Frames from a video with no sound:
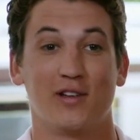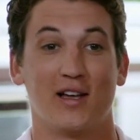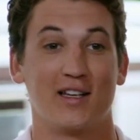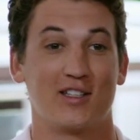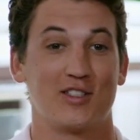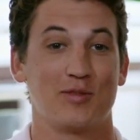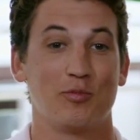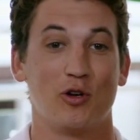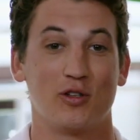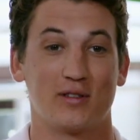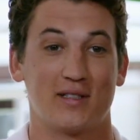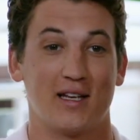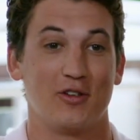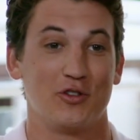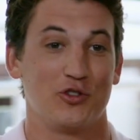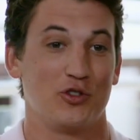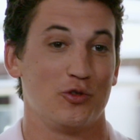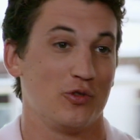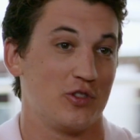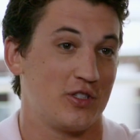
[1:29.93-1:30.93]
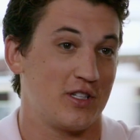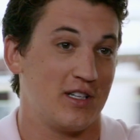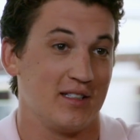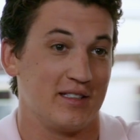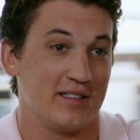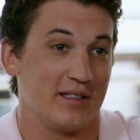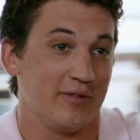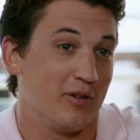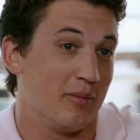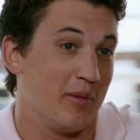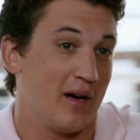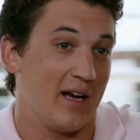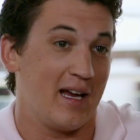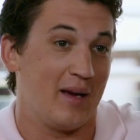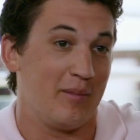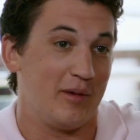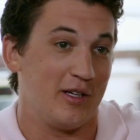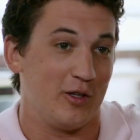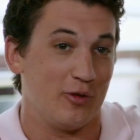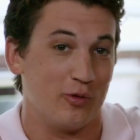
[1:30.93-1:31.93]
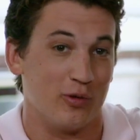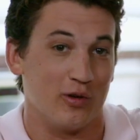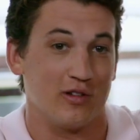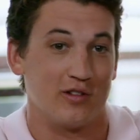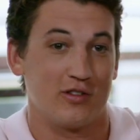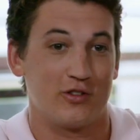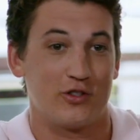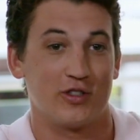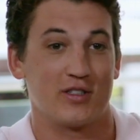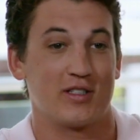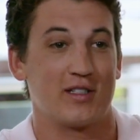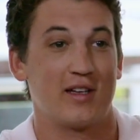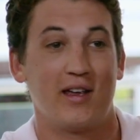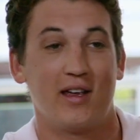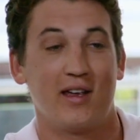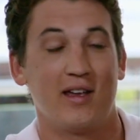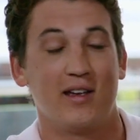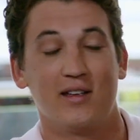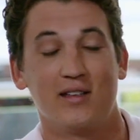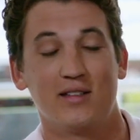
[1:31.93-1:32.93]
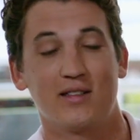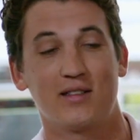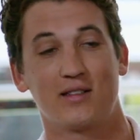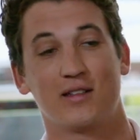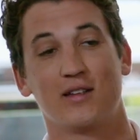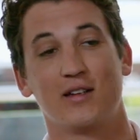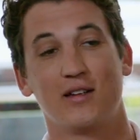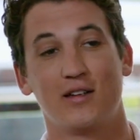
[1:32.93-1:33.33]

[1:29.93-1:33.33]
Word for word: like small town Jewish kids living in Miami who are just kids.